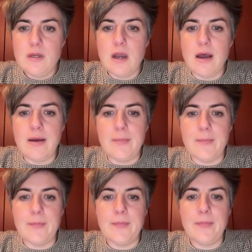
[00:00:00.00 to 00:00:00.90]

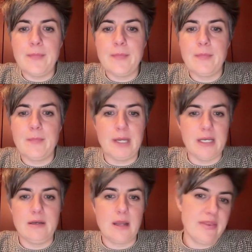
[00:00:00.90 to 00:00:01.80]
Um,
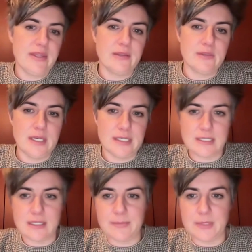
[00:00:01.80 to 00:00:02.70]
but I think the
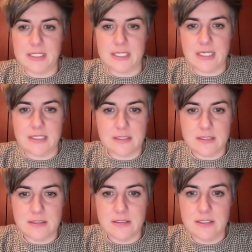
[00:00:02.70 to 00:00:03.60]
next thing I'm going to say
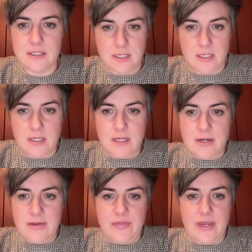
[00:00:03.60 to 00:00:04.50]
is
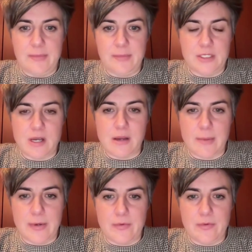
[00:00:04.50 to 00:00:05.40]
that I'm going to talk
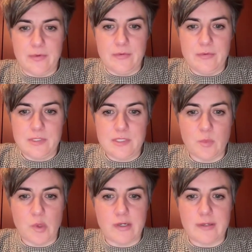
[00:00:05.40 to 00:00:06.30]
about
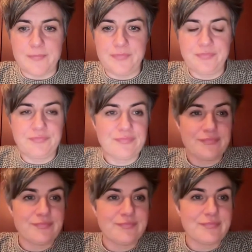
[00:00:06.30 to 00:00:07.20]
some work.
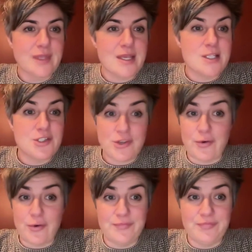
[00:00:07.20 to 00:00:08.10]

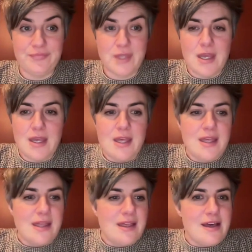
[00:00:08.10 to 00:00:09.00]
So
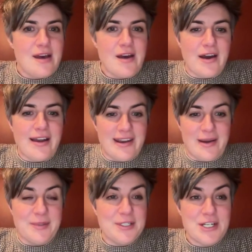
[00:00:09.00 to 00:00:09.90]
uh,
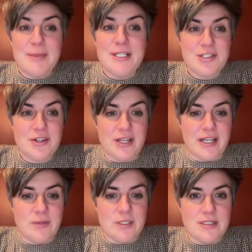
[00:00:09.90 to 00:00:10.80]
now I'm going to share my
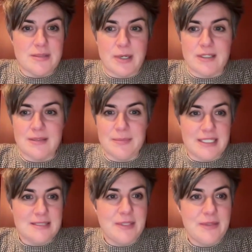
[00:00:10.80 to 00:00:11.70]
screen, which is the part that
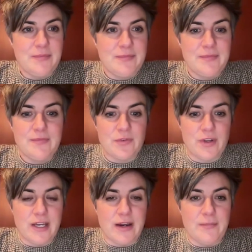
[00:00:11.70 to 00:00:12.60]
makes me
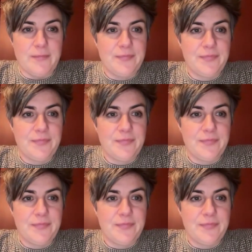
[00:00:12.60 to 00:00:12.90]
freak out.